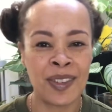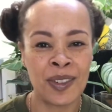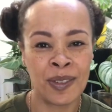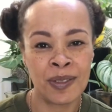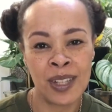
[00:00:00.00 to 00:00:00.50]

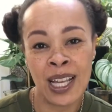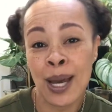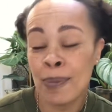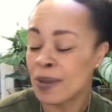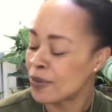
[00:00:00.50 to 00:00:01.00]
a
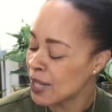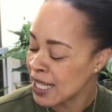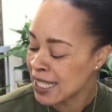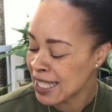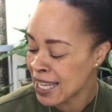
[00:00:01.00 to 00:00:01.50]
couple of
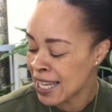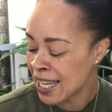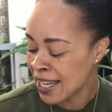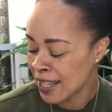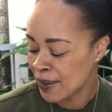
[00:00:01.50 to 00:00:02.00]
friends
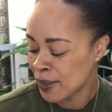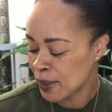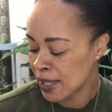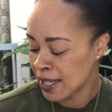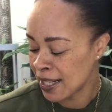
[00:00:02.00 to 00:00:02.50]
there that I'd
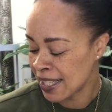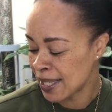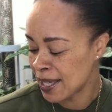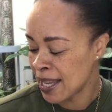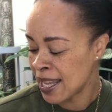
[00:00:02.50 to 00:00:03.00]
also like to